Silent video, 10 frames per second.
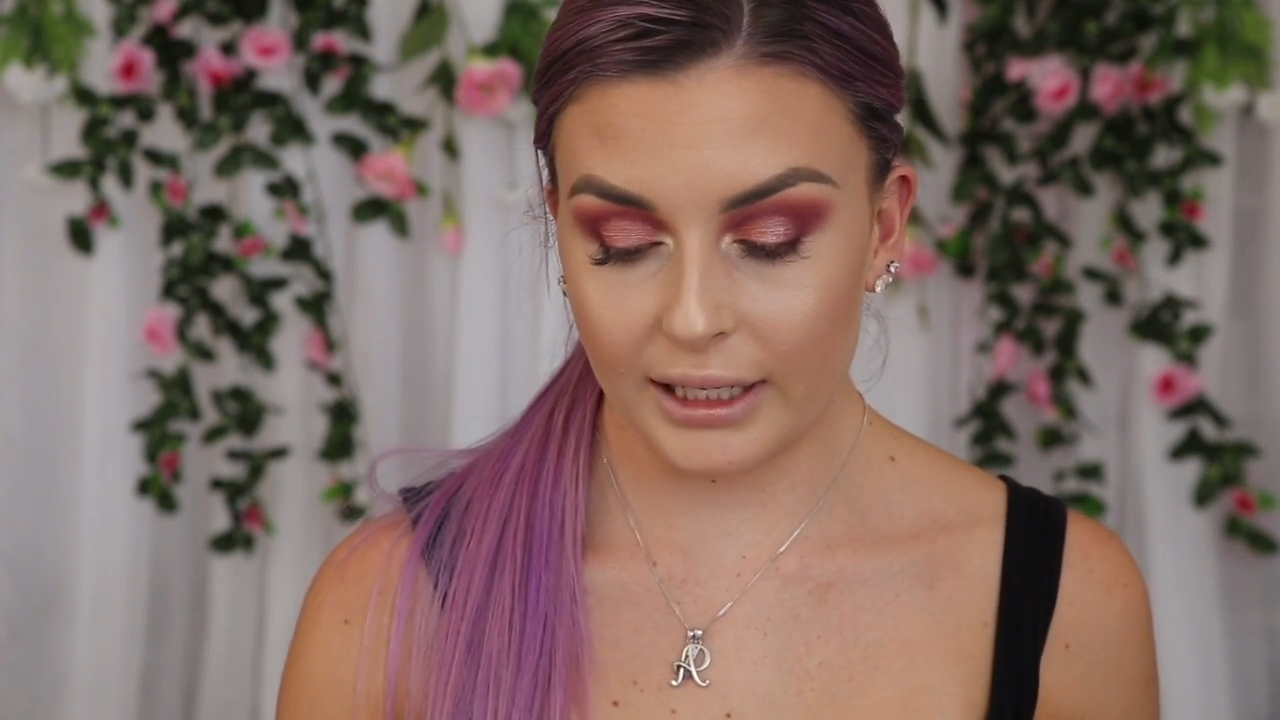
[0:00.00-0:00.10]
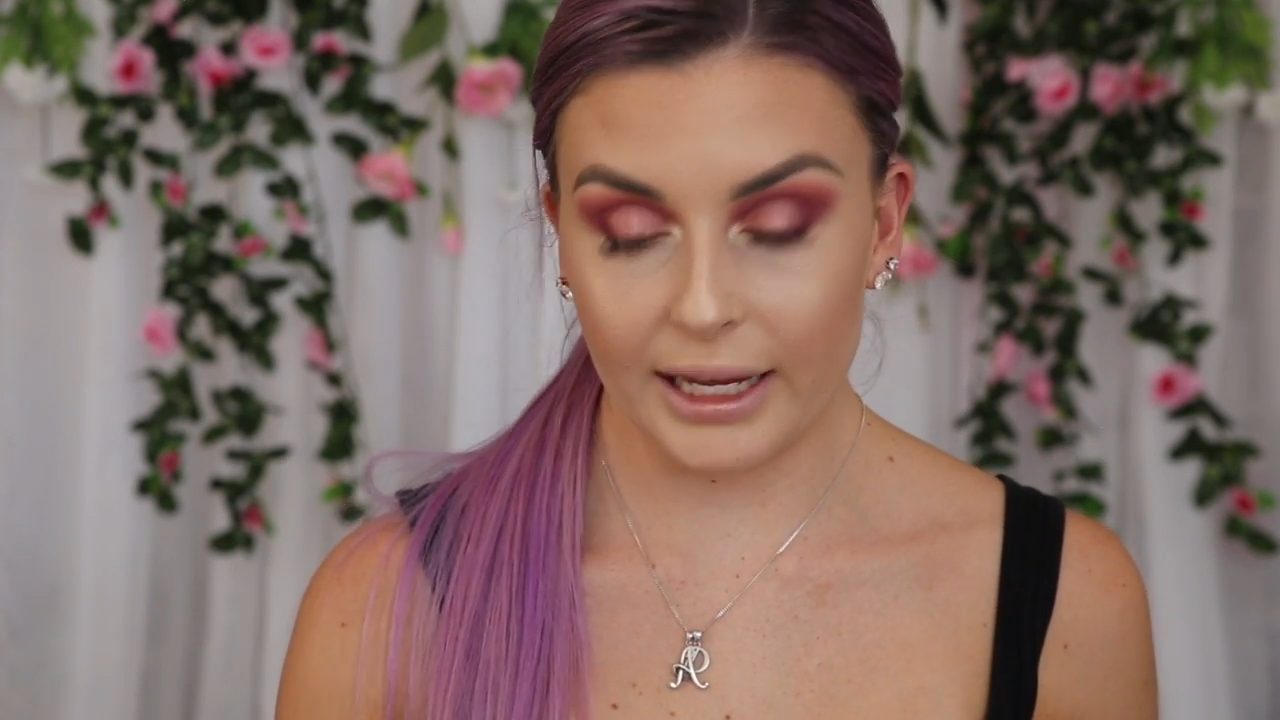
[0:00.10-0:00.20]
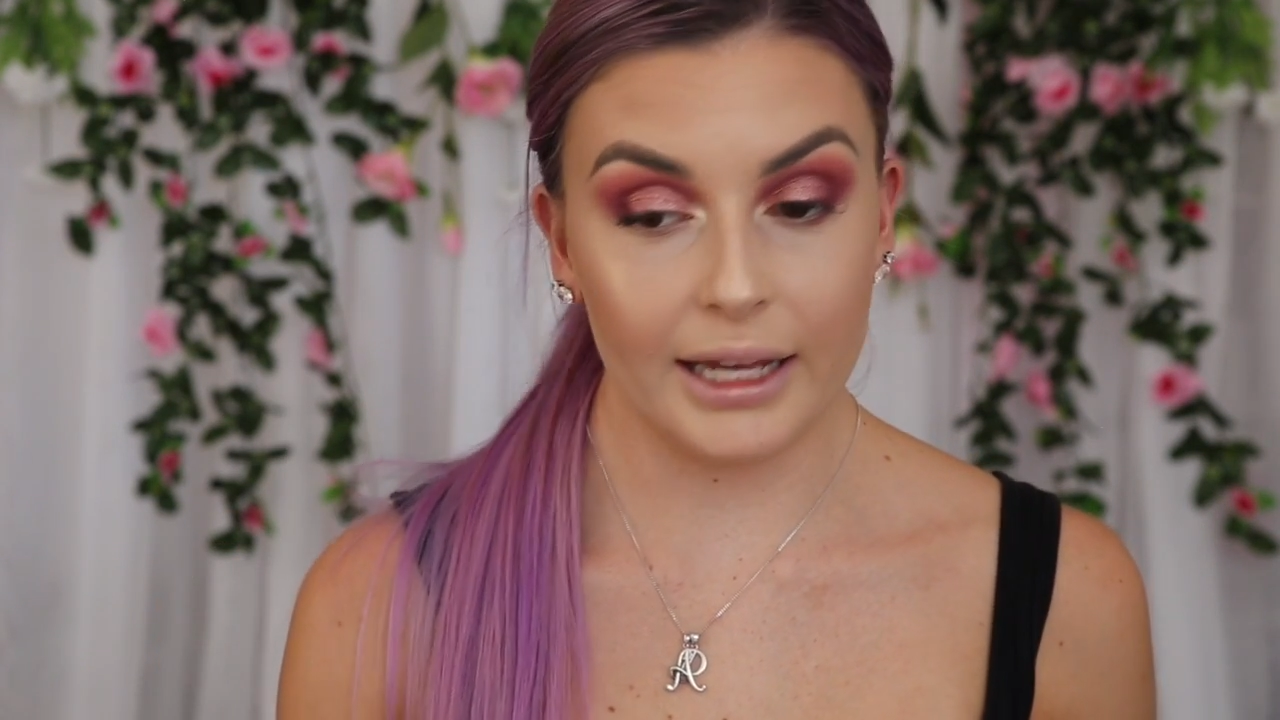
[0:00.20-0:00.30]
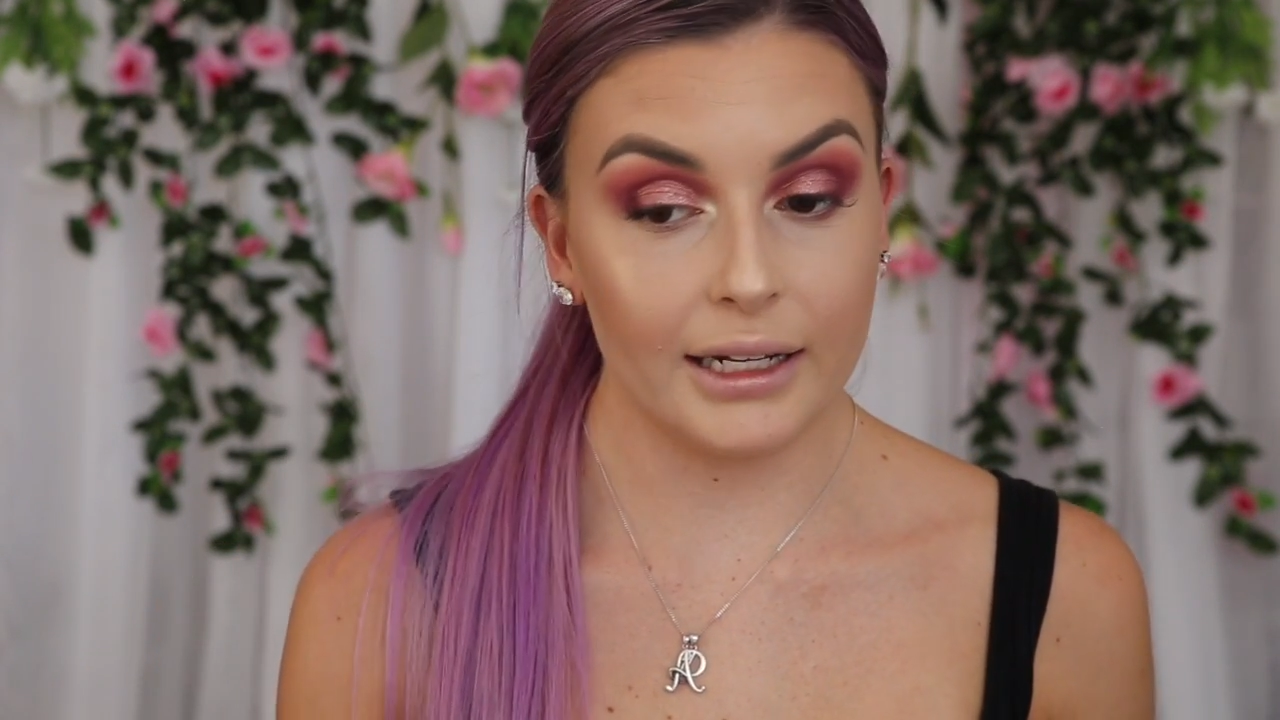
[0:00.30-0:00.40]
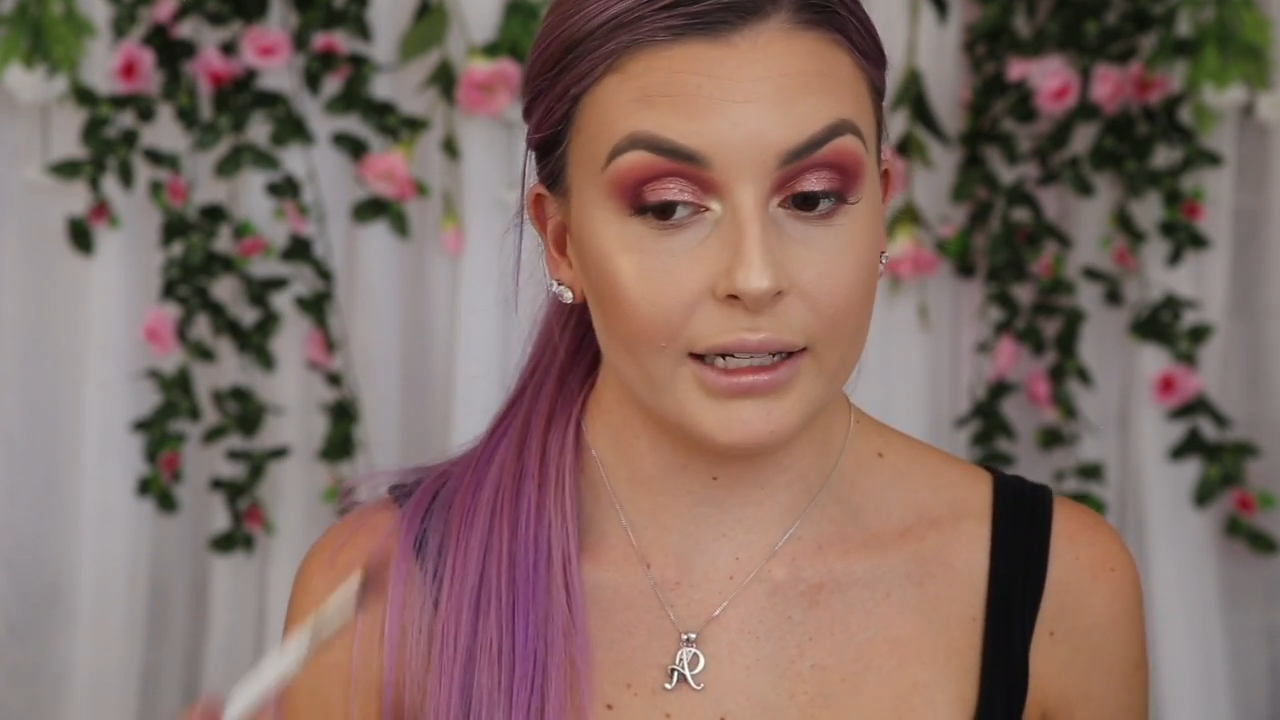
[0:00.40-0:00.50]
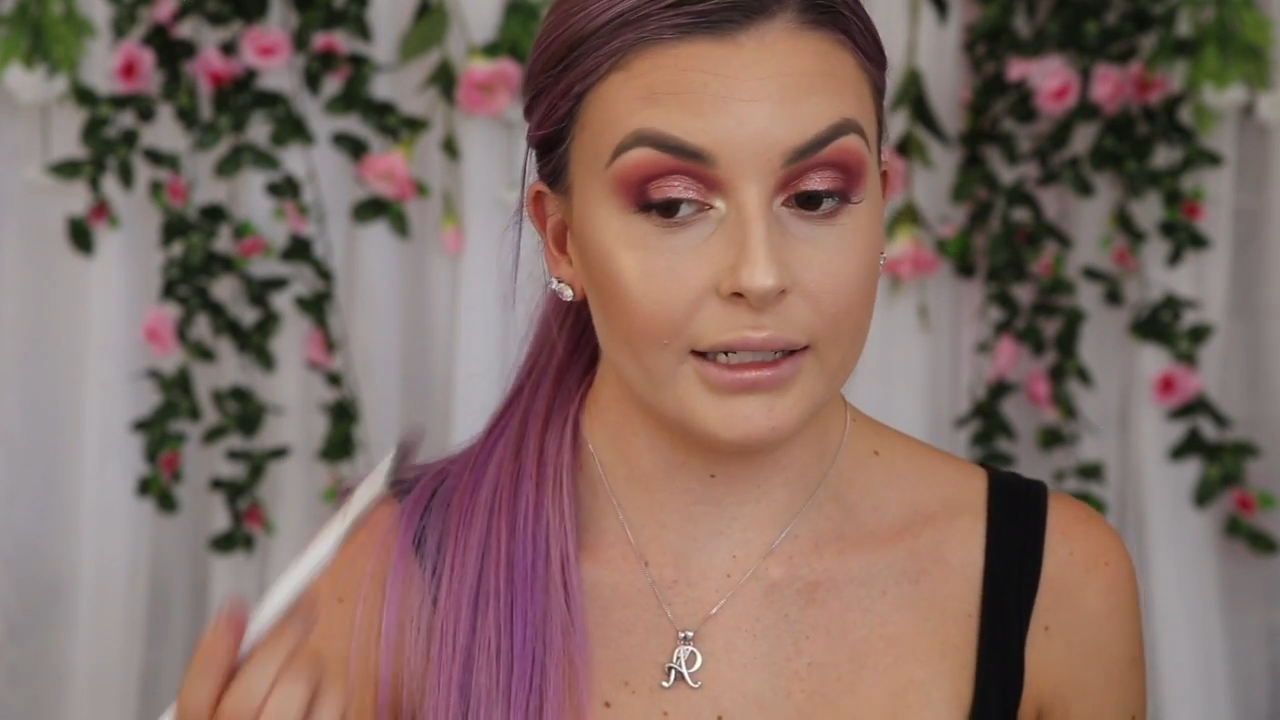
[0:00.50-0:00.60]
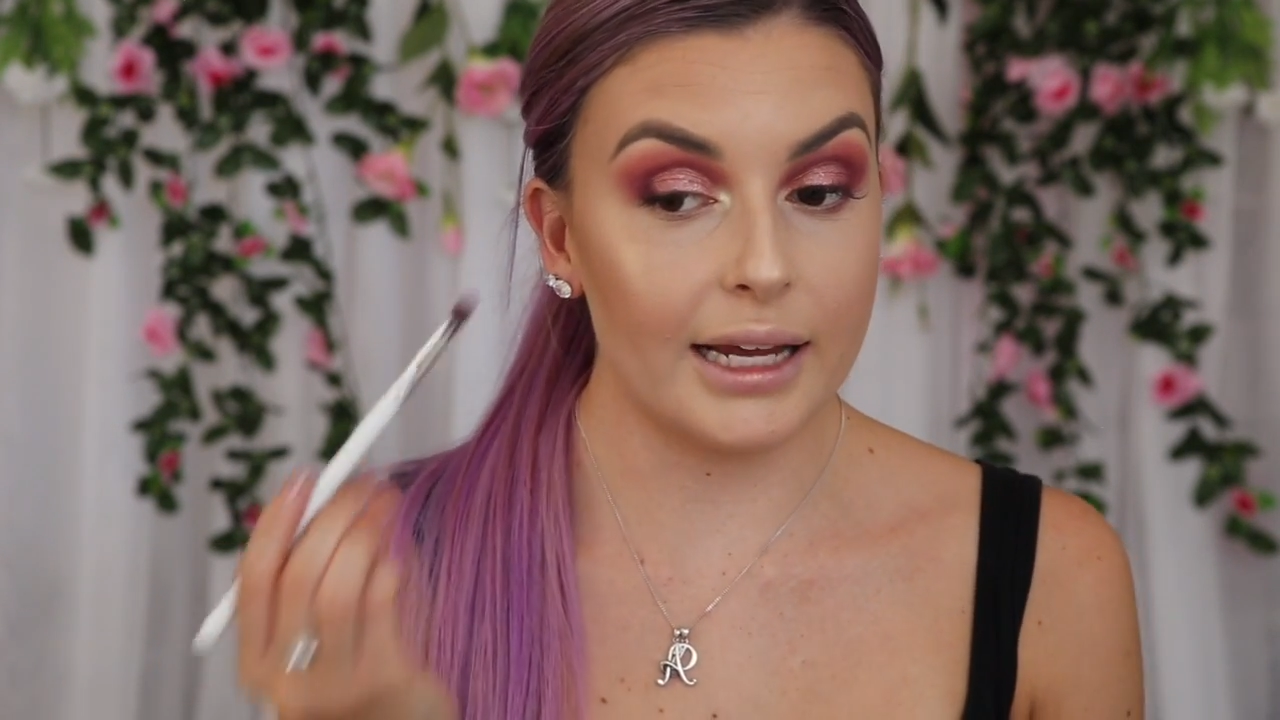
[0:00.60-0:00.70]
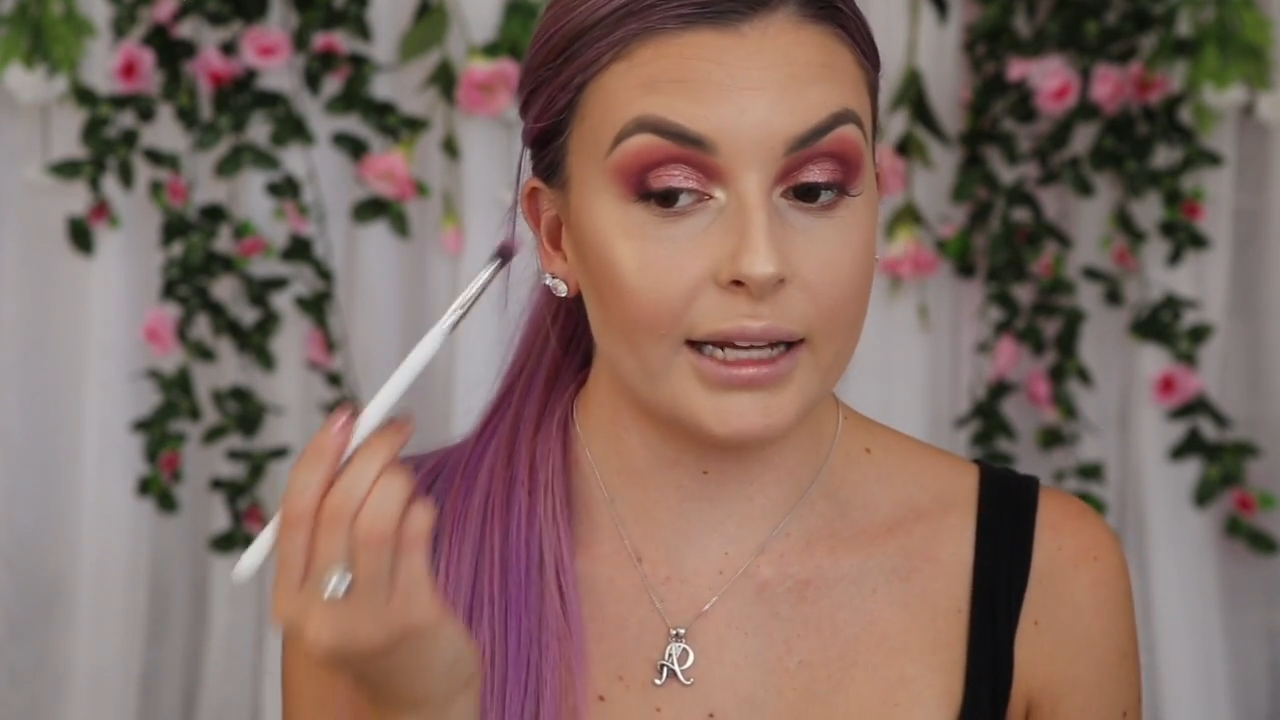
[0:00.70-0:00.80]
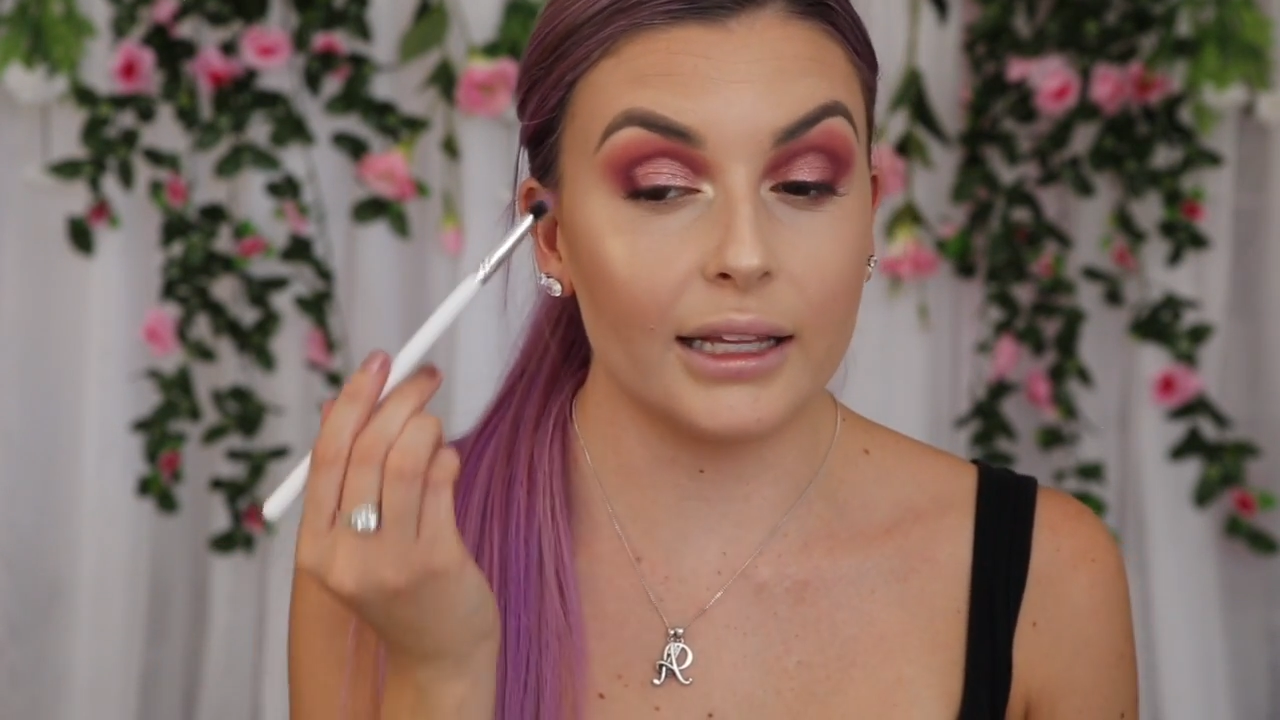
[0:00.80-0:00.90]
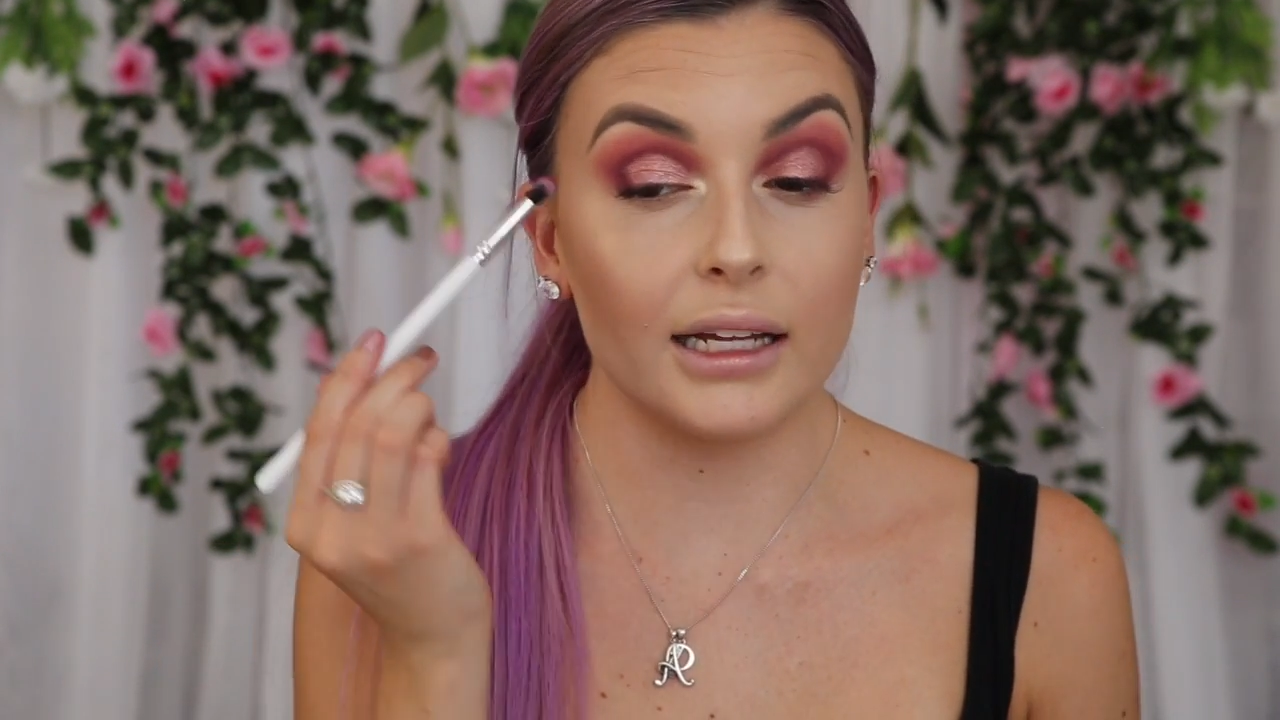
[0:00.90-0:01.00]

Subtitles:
again and take